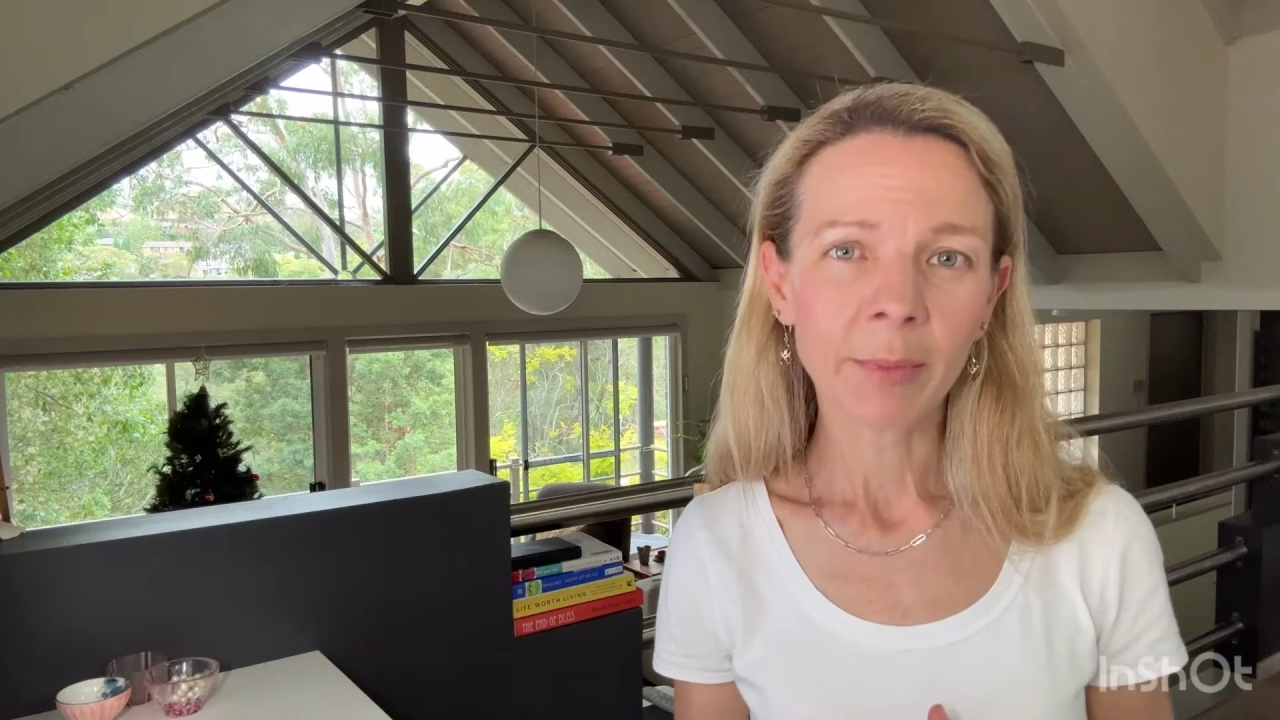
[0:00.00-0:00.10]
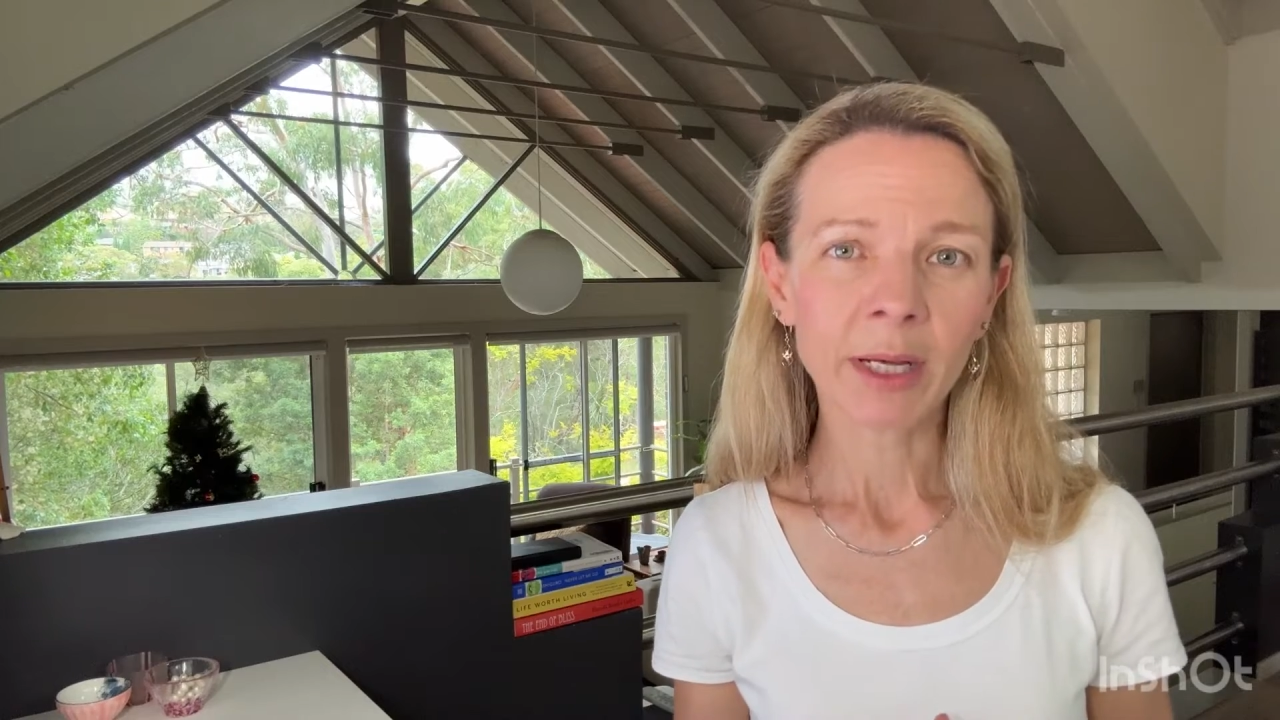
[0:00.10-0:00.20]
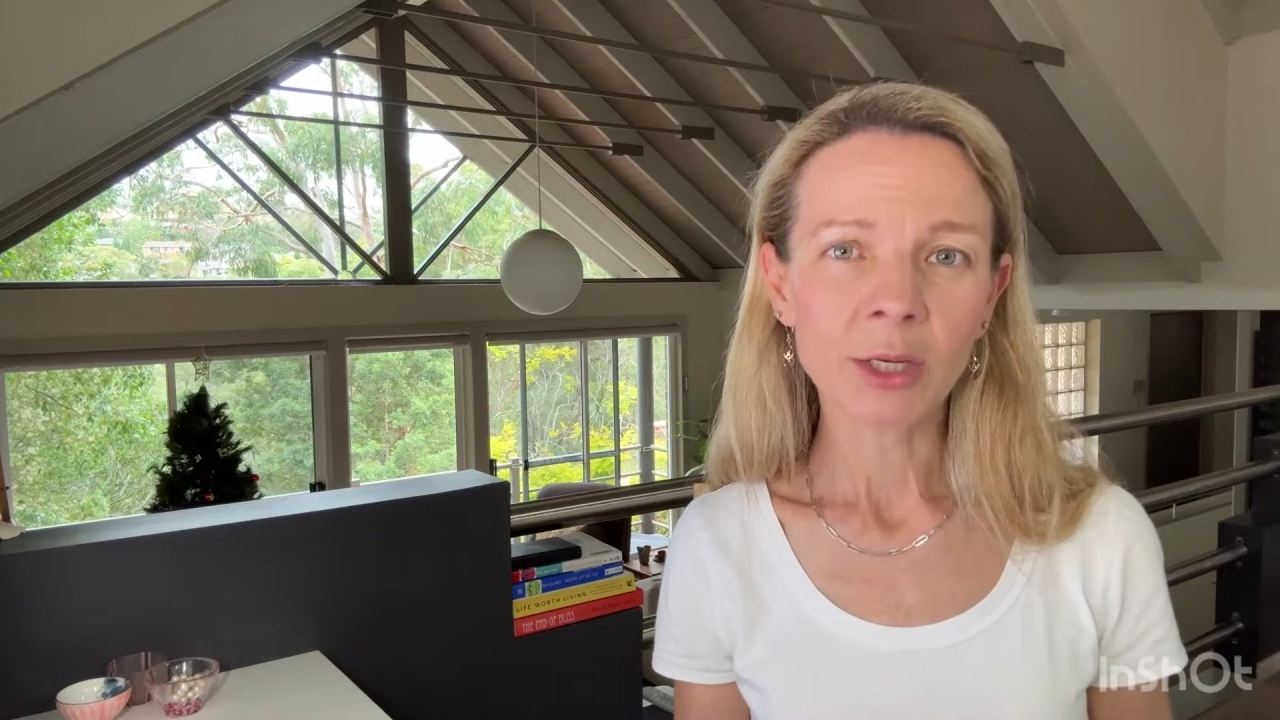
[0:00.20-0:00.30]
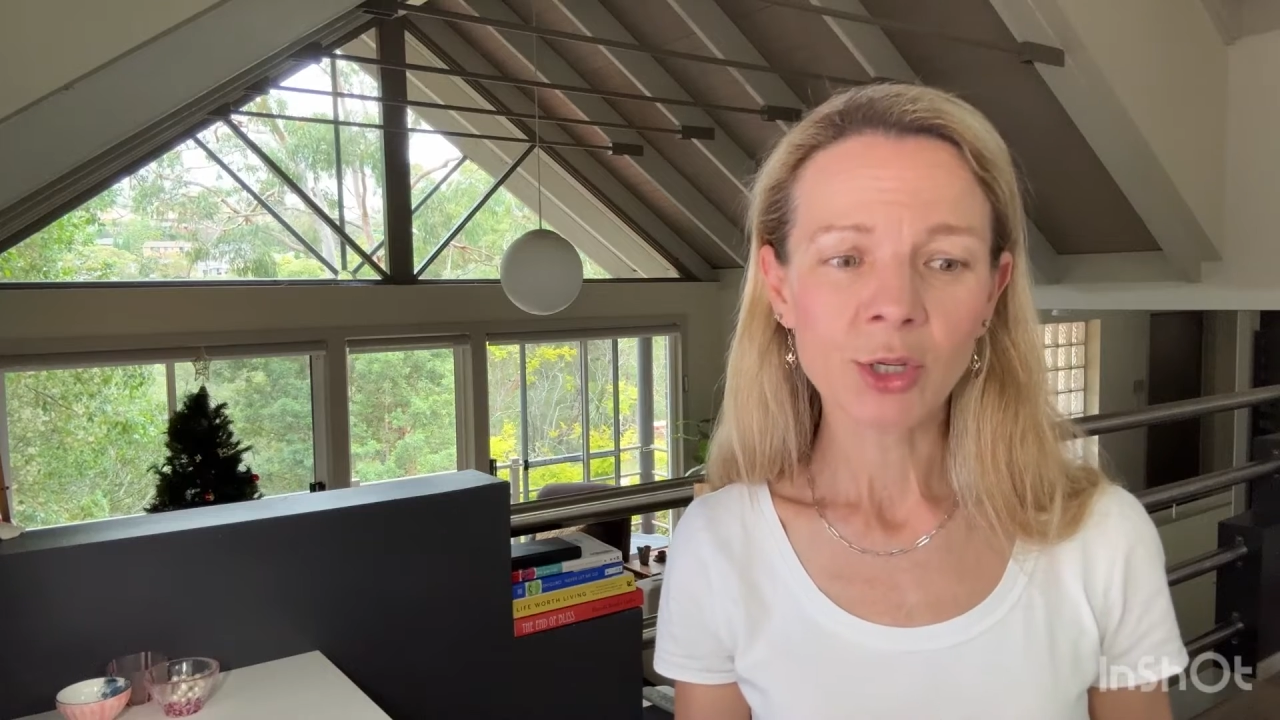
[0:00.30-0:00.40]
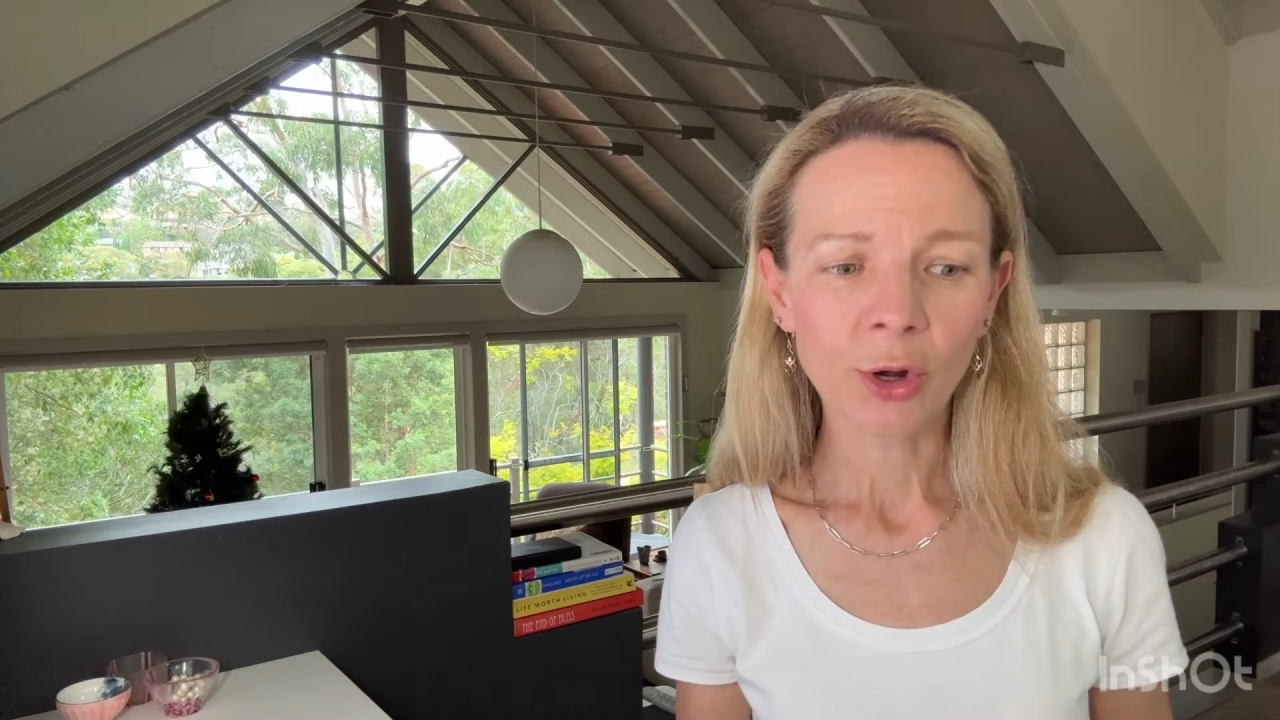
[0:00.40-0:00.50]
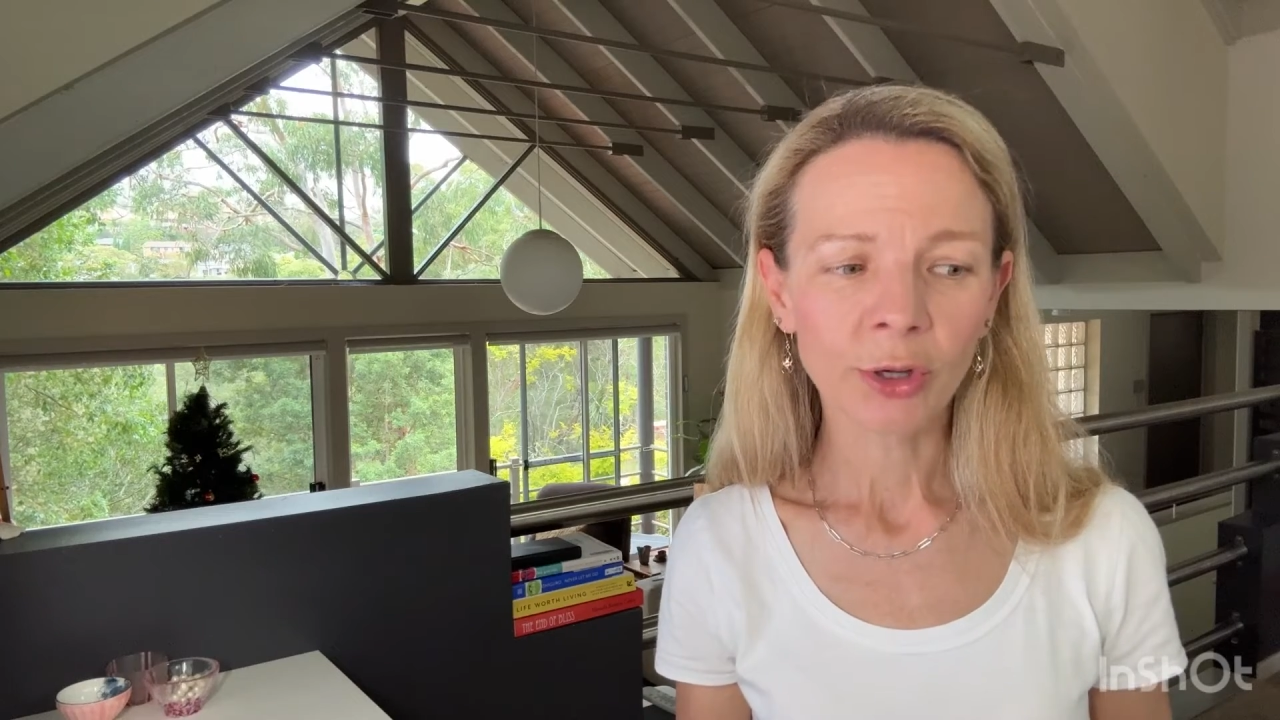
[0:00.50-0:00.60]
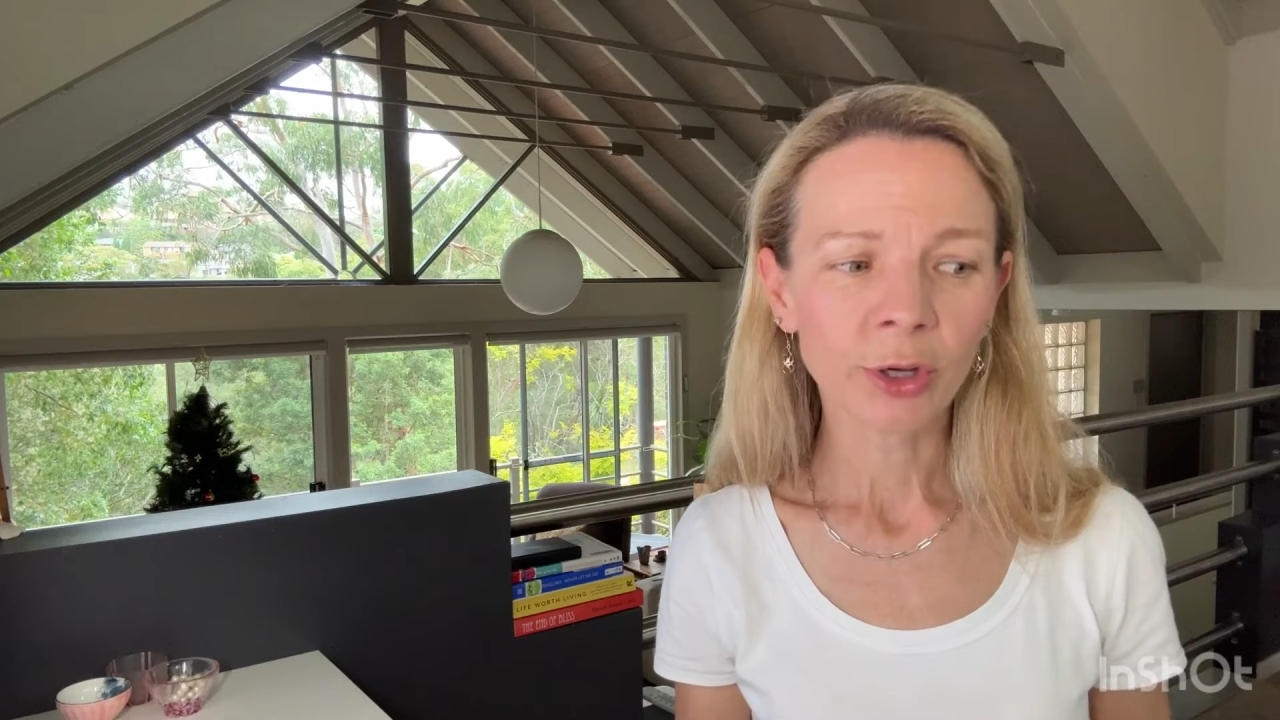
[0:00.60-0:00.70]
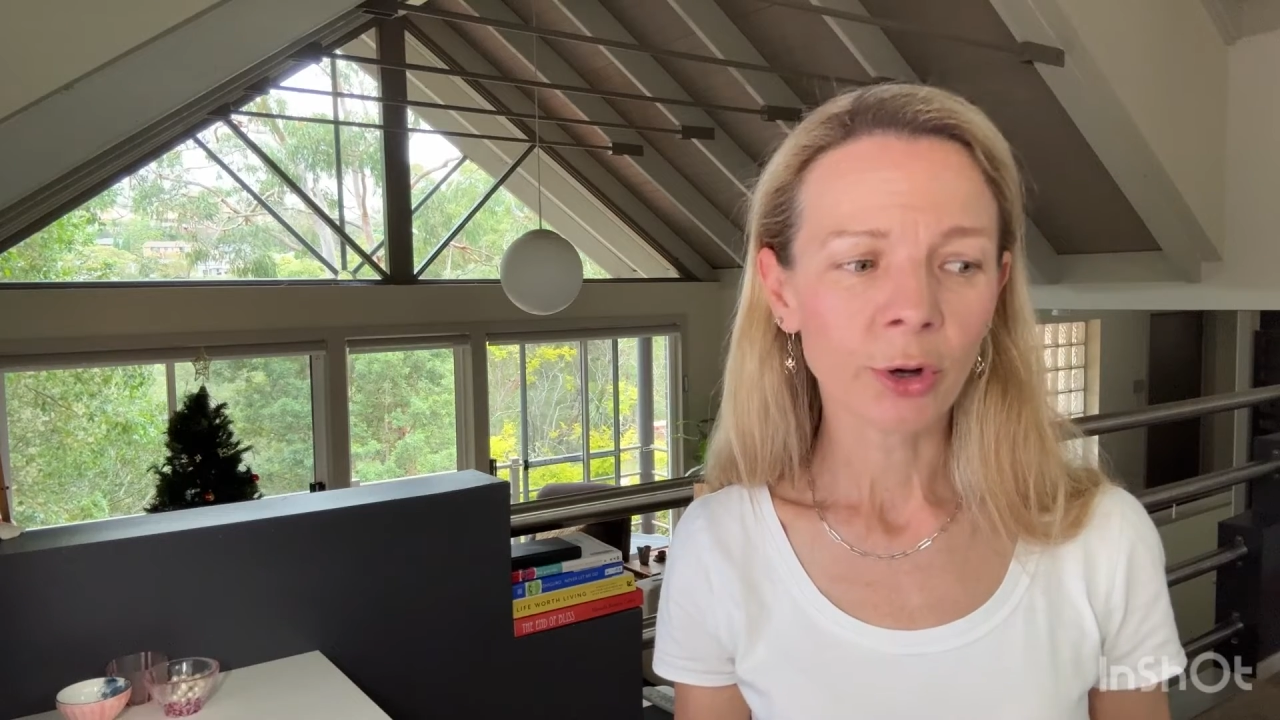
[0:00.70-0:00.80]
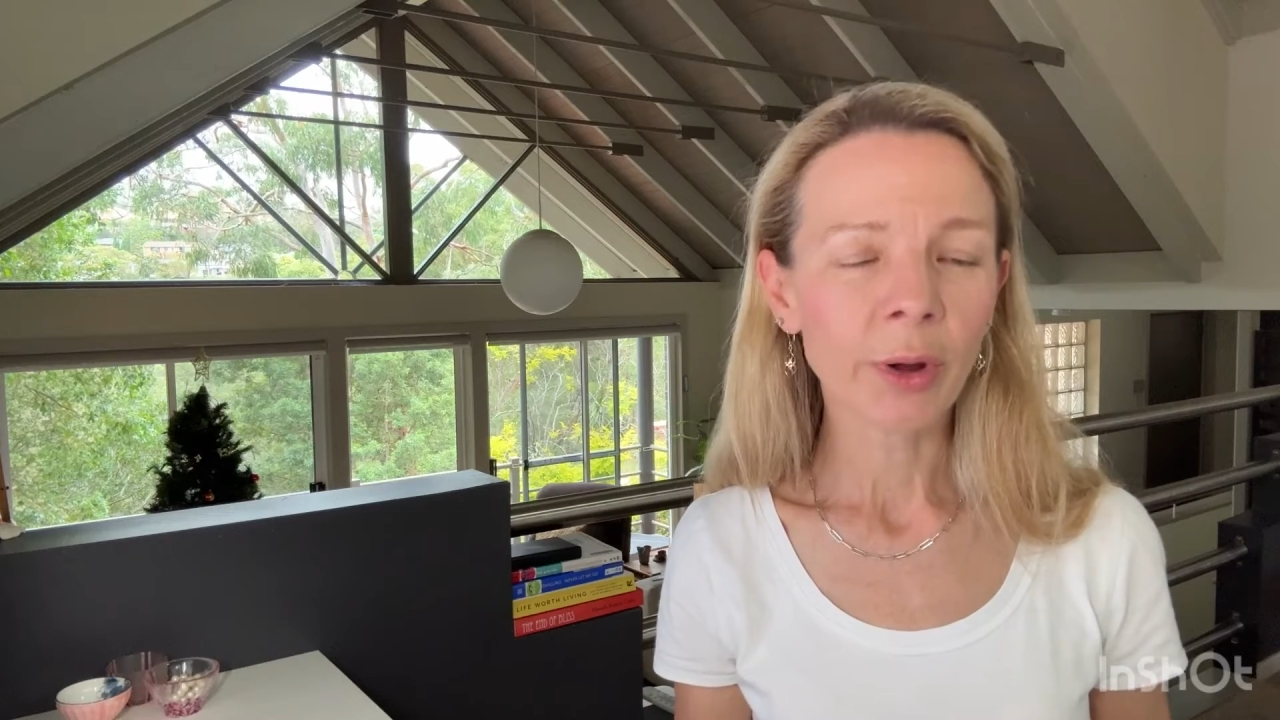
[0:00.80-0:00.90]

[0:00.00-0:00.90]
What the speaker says: in Tokyo,